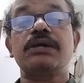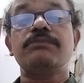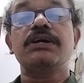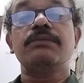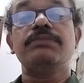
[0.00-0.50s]

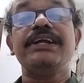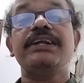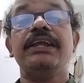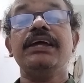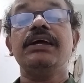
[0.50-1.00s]
karma
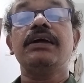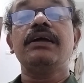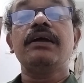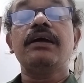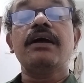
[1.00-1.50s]
completely,
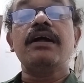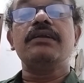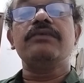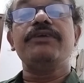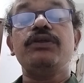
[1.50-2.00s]

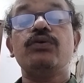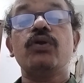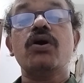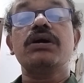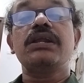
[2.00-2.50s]
and we no
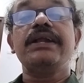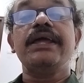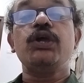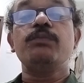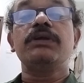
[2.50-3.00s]
longer need
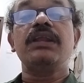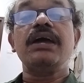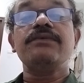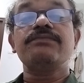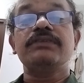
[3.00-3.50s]
a human
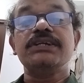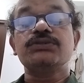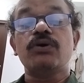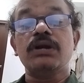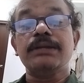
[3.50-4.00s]
life. That's
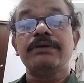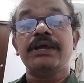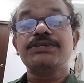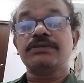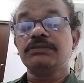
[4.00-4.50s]
called
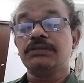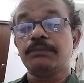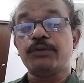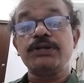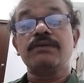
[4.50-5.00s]
liberation,
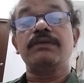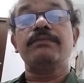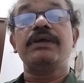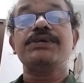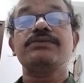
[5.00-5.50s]
the point of
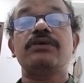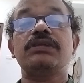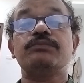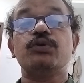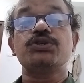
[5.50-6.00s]
liberation or
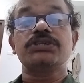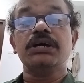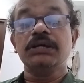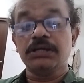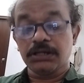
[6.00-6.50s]
the
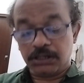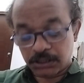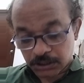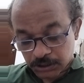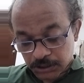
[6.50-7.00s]
moksha.
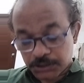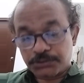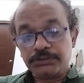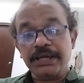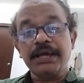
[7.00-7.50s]

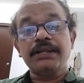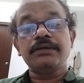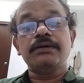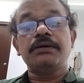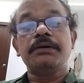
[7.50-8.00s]
So there,
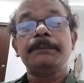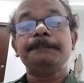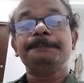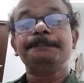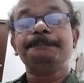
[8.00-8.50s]

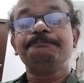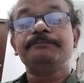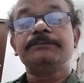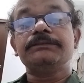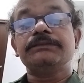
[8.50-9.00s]

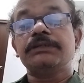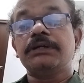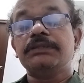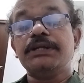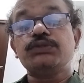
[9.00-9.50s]

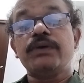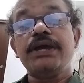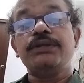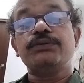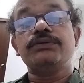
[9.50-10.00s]
that's why